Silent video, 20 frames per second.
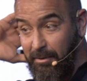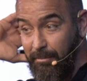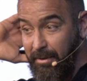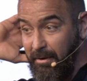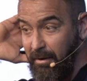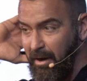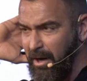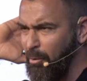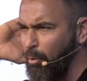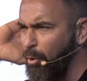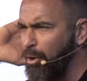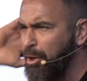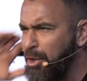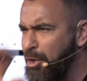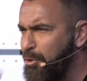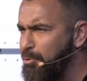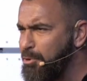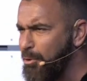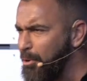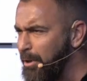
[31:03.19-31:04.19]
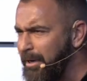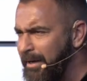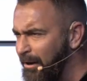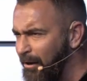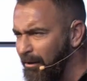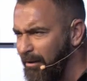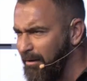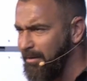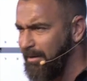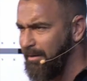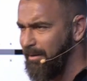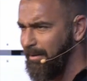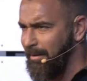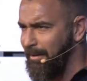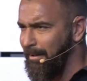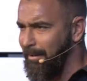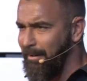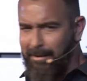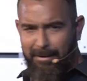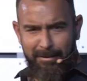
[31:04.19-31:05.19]
and be like, what are you doing here?
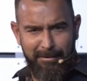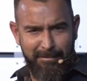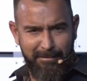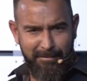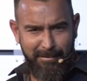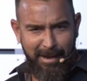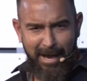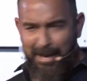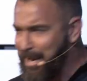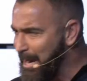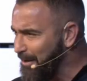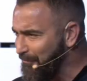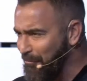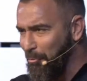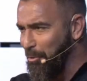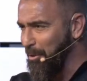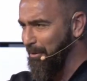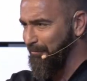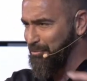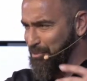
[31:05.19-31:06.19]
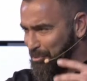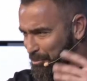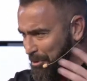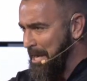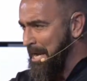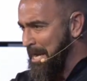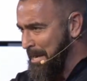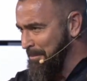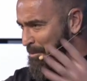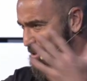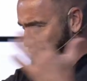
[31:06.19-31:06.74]
I never would have dreamed